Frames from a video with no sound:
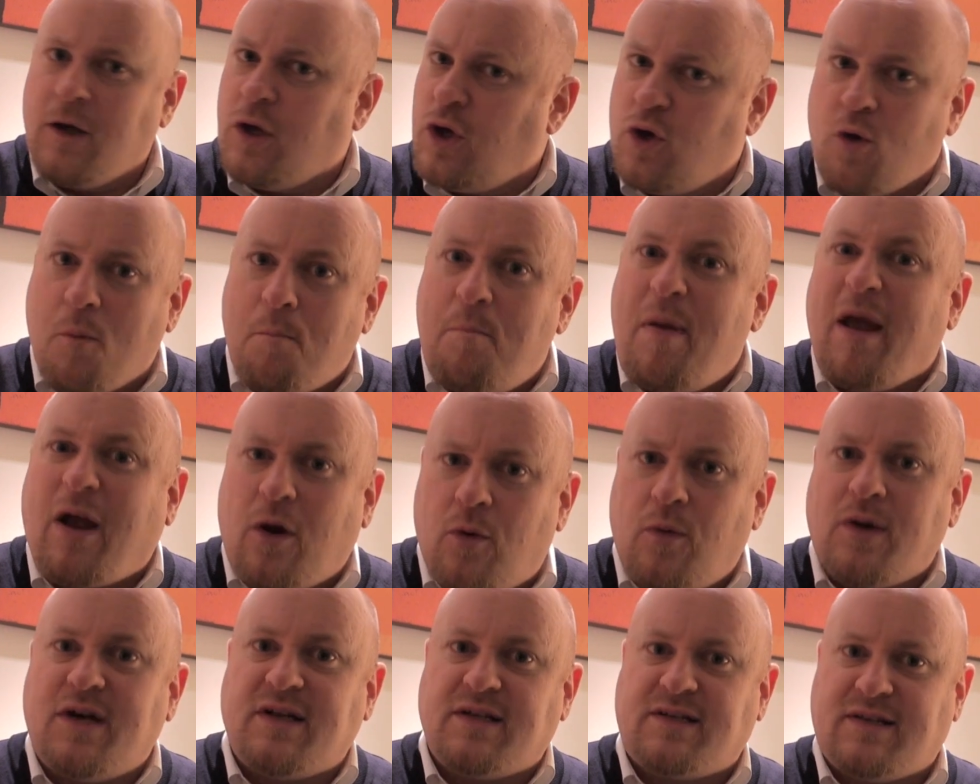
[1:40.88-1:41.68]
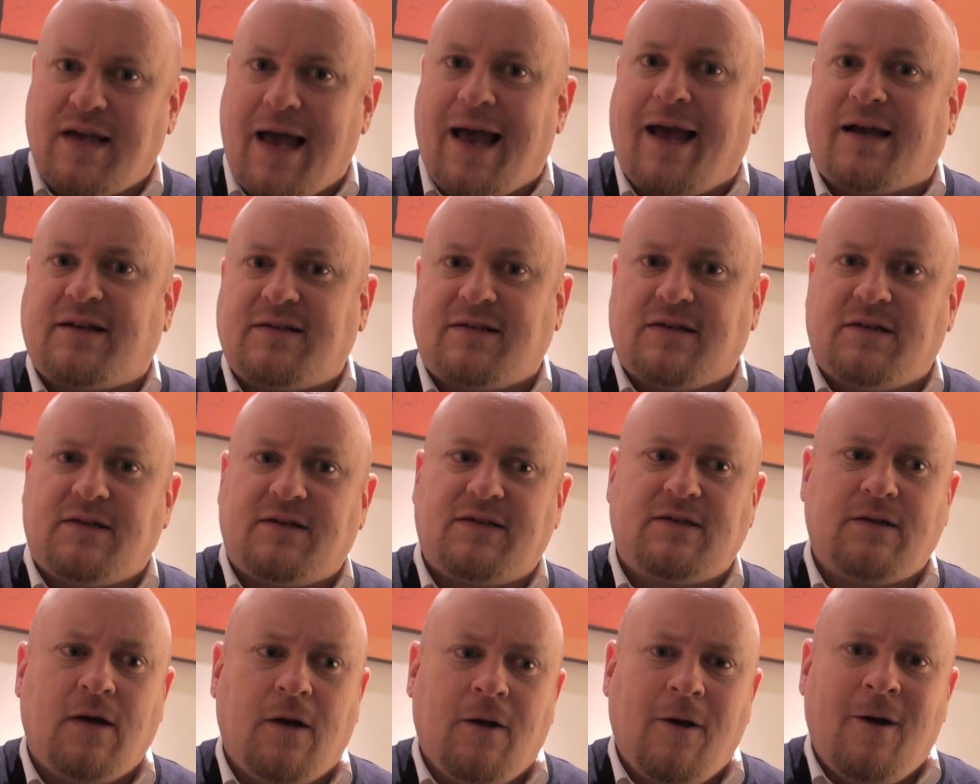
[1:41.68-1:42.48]
ubiquitous
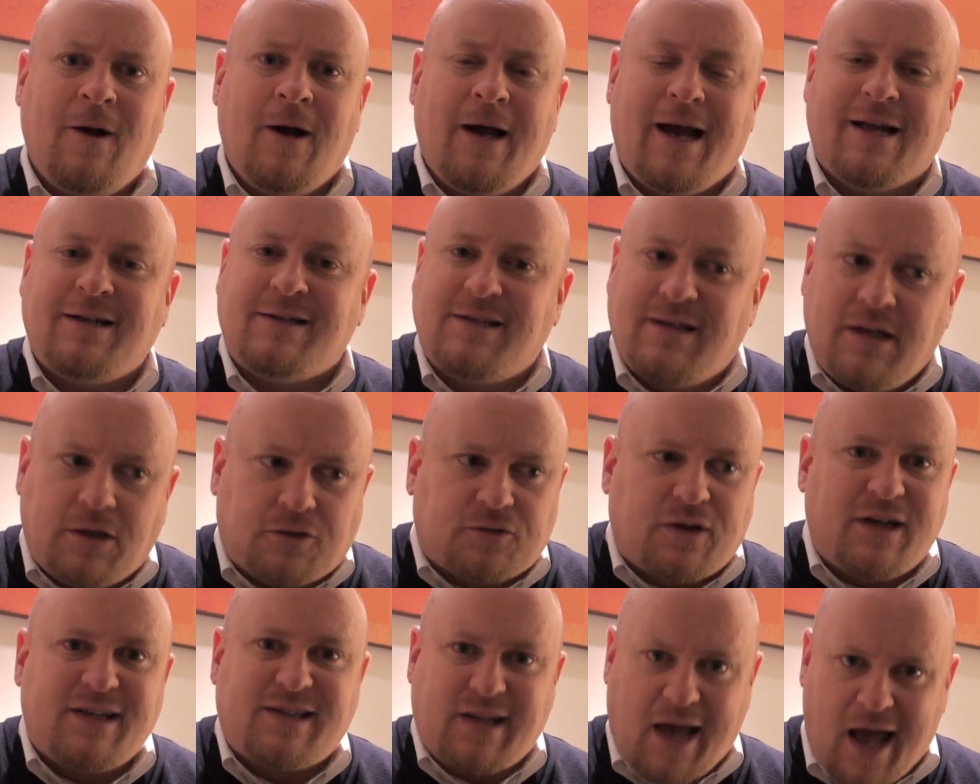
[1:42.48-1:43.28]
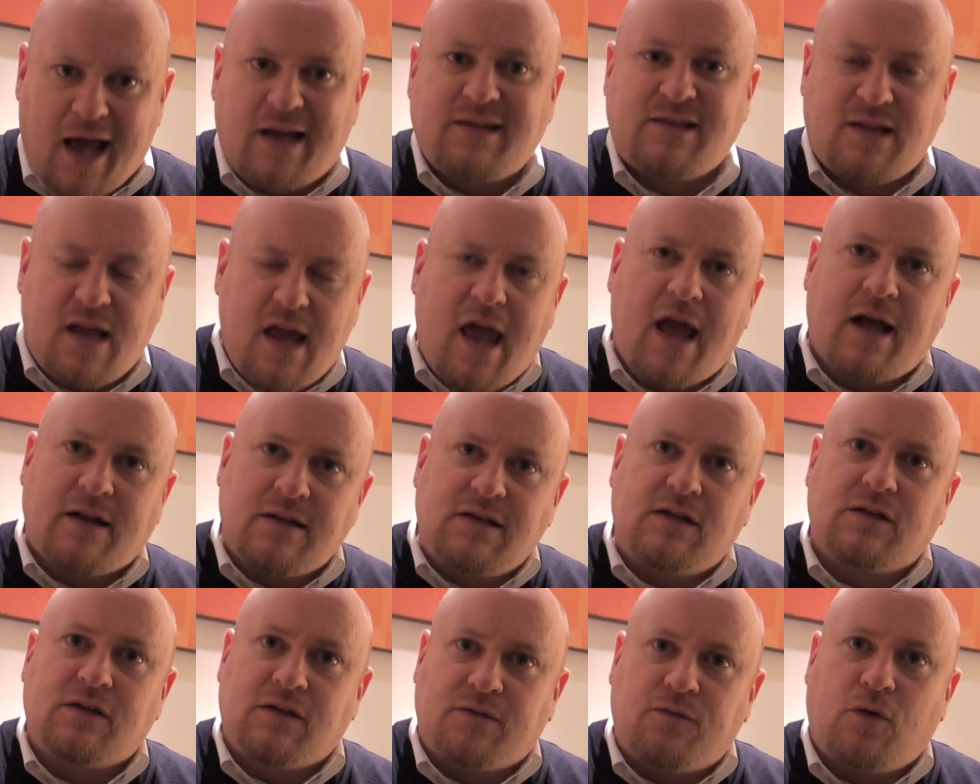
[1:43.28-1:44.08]
access? And Citrix has the
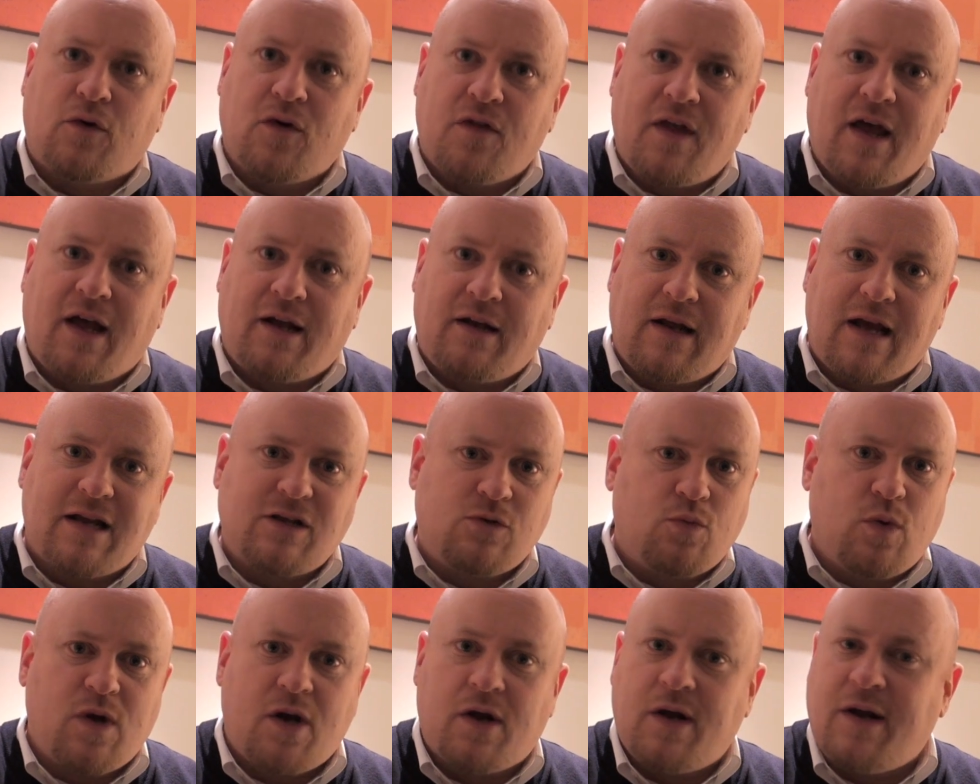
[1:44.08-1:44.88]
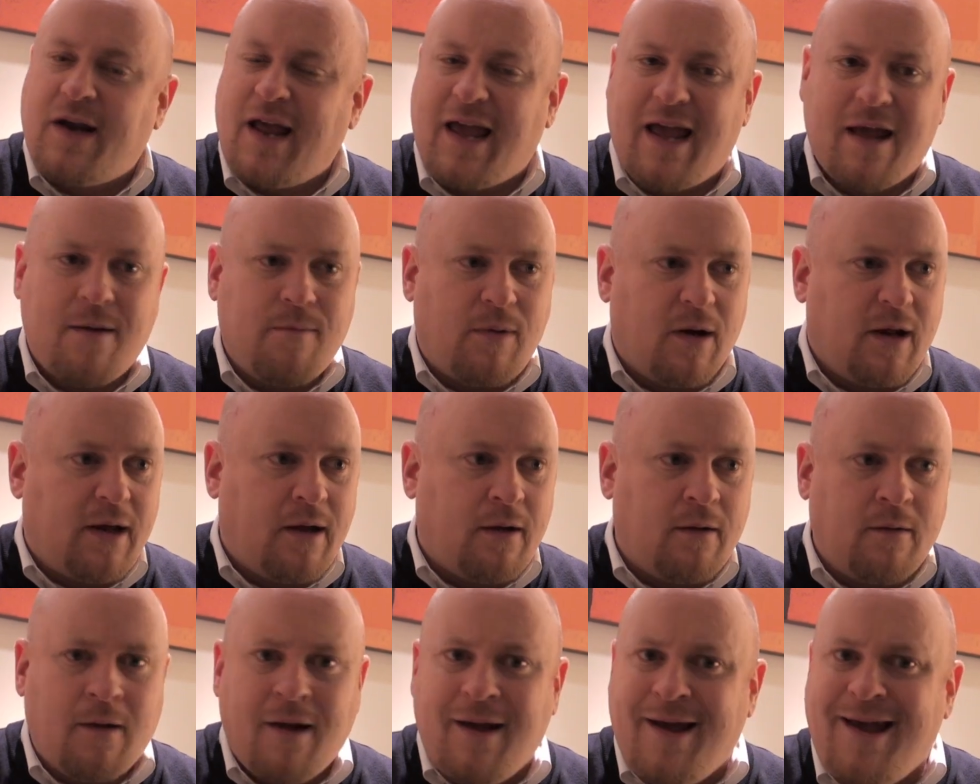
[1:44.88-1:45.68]
answers for that, as we are
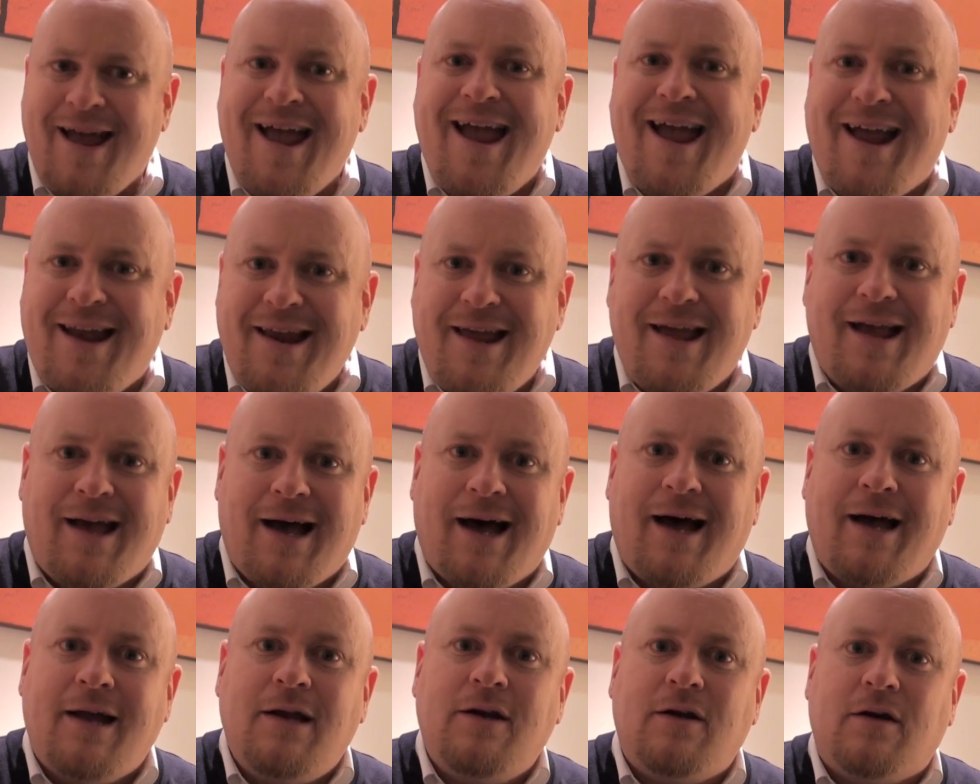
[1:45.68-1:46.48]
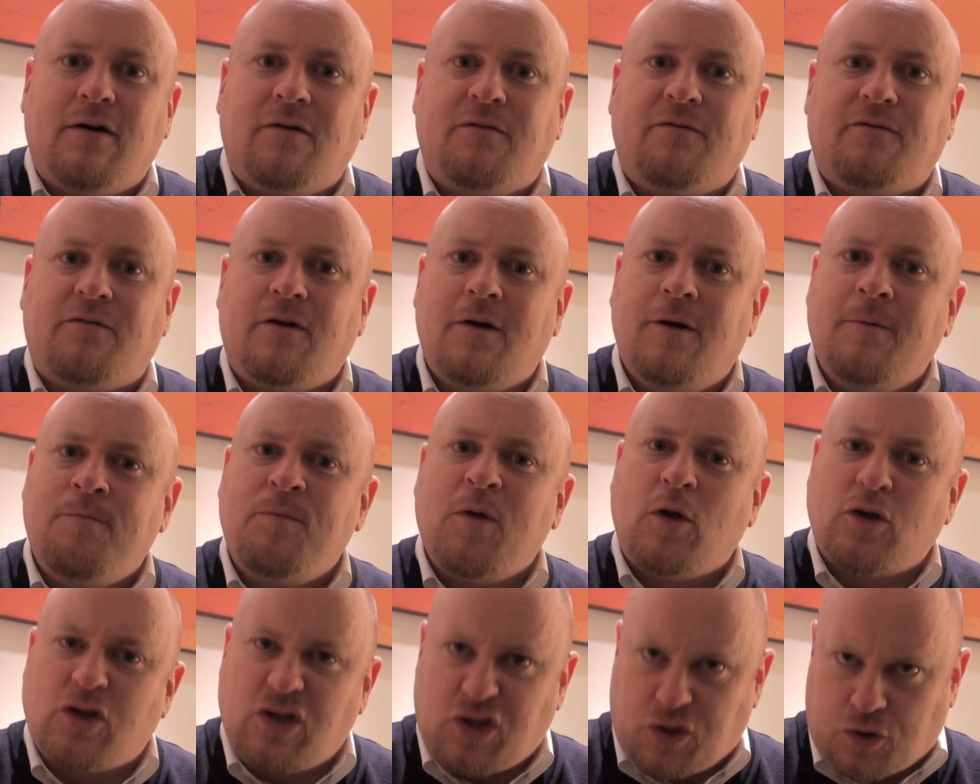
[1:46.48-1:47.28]
enabling any kind of
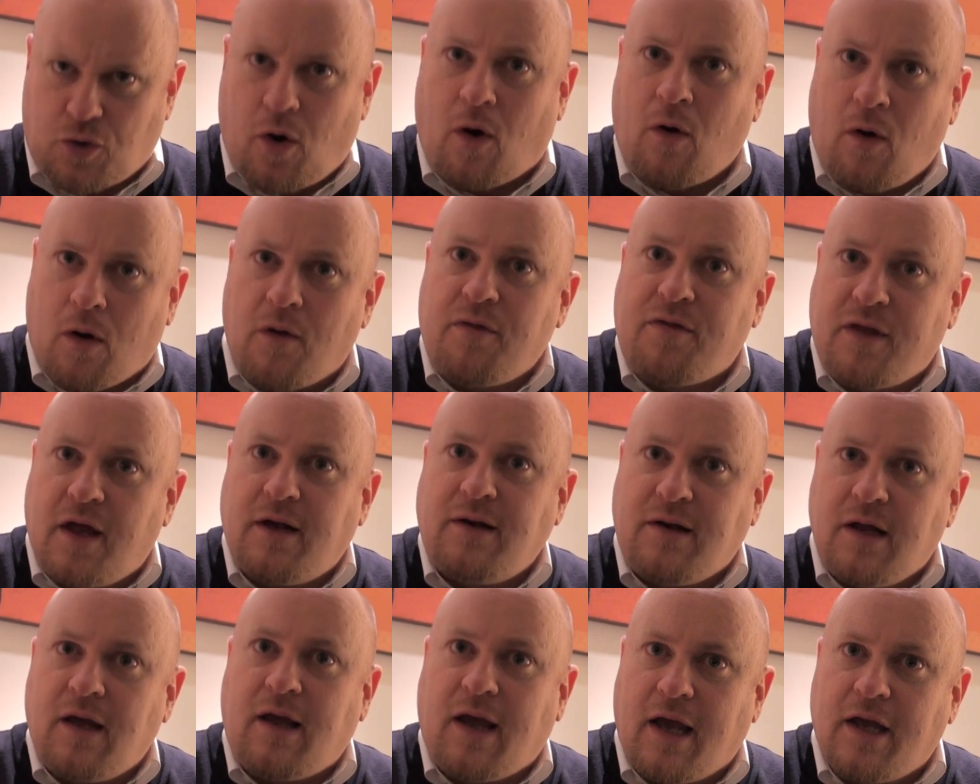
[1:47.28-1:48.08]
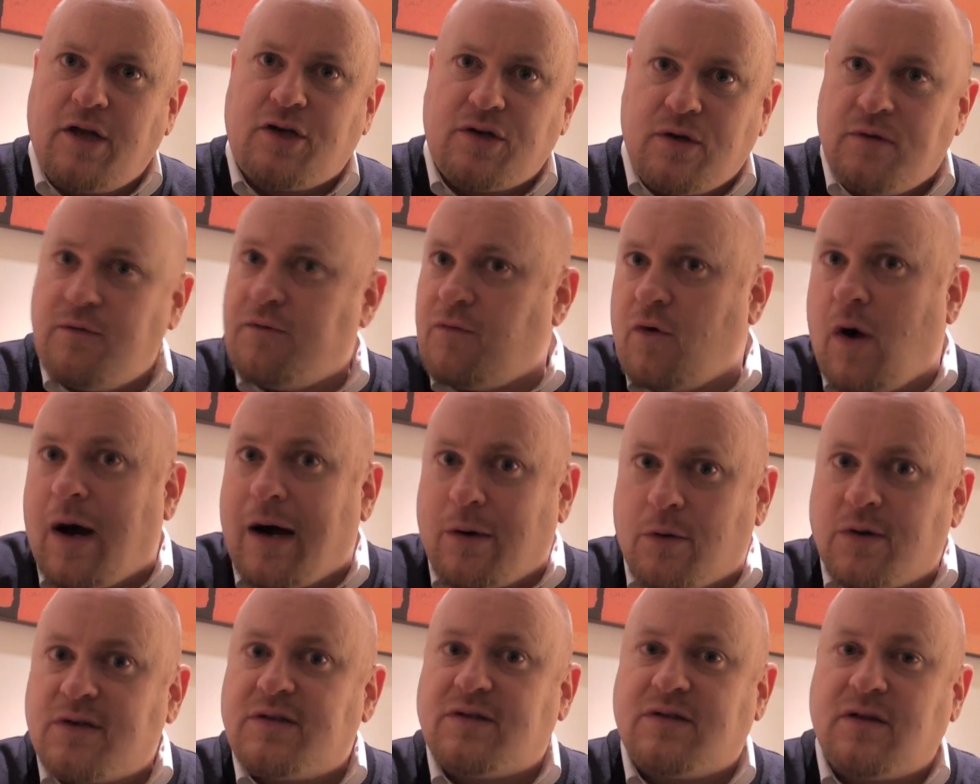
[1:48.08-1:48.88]
strong authentication for
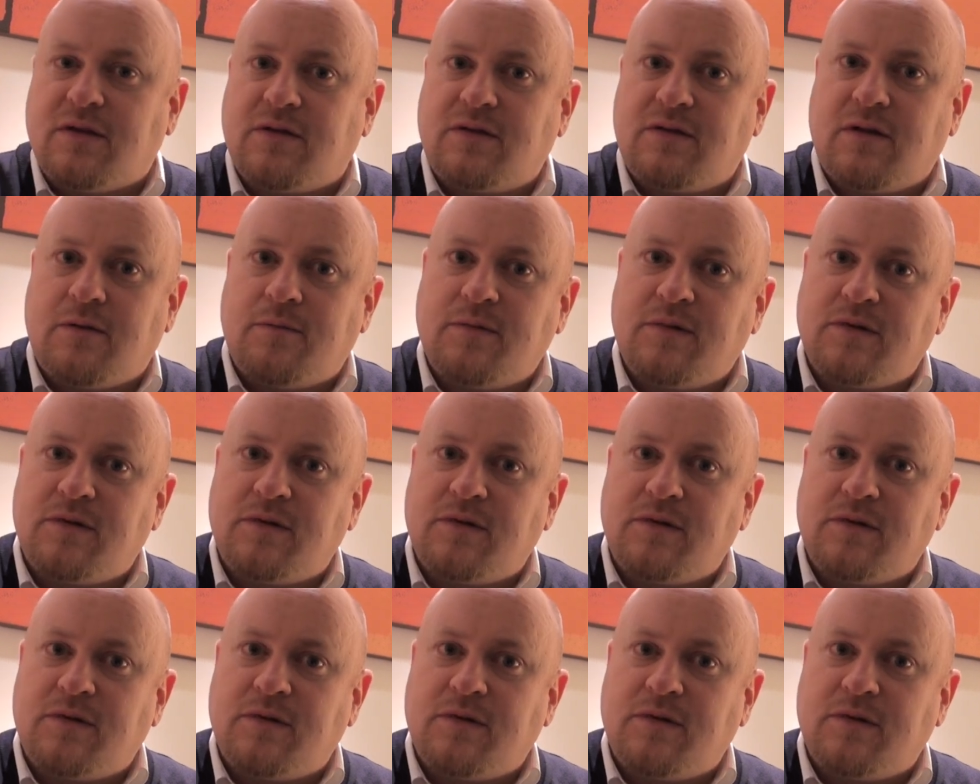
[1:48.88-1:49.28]
our system.